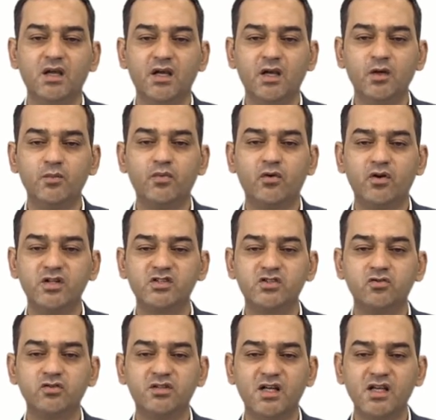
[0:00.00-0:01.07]
in Polish
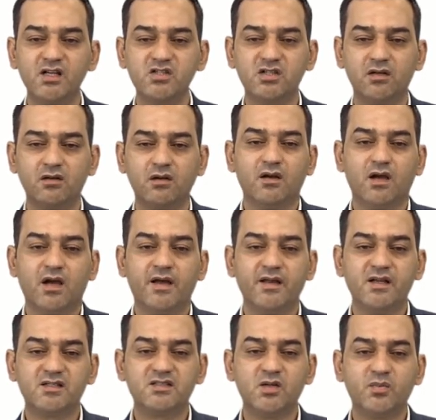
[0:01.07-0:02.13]
notation. An
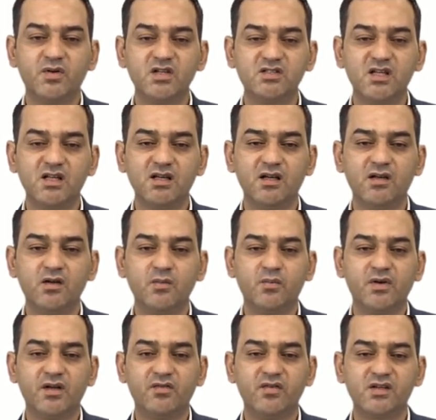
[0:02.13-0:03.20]
expression in
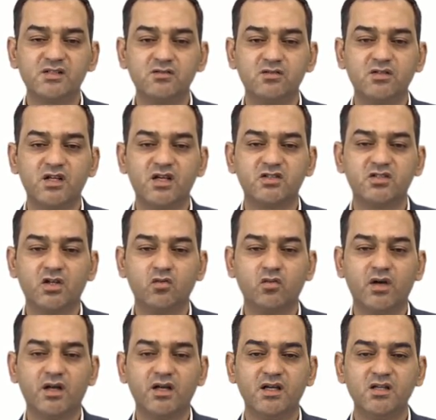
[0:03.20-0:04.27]
prefix notation
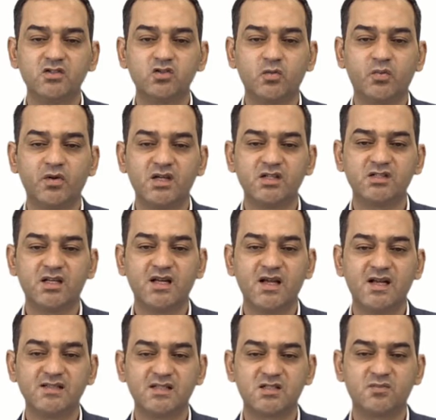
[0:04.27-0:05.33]
where each operation
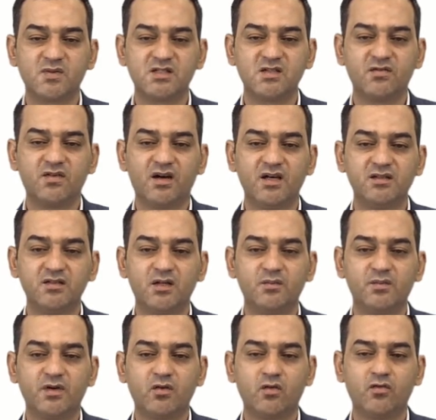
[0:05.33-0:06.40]
has a specified
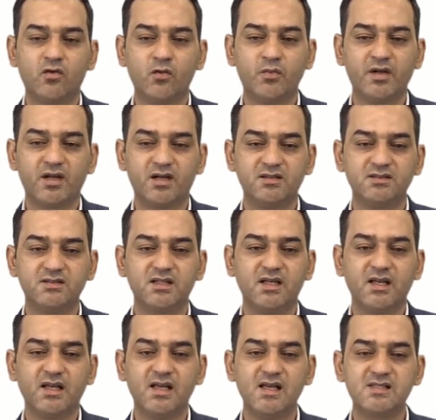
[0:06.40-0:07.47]
number of operands
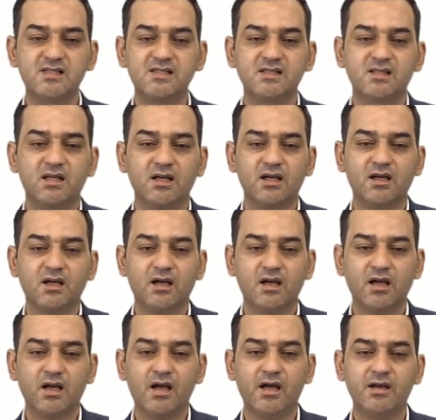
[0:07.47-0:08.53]
is
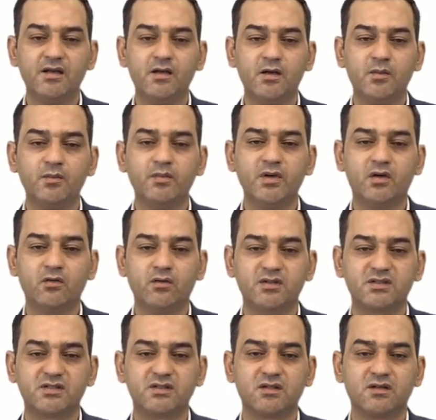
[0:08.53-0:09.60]

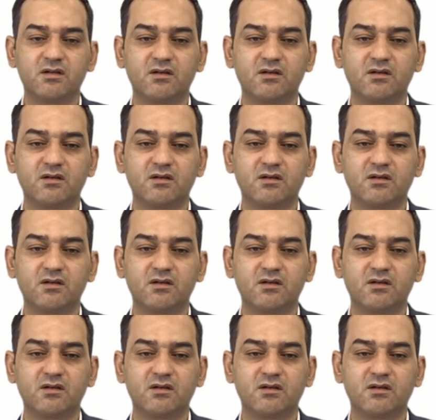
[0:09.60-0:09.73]
unambiguous,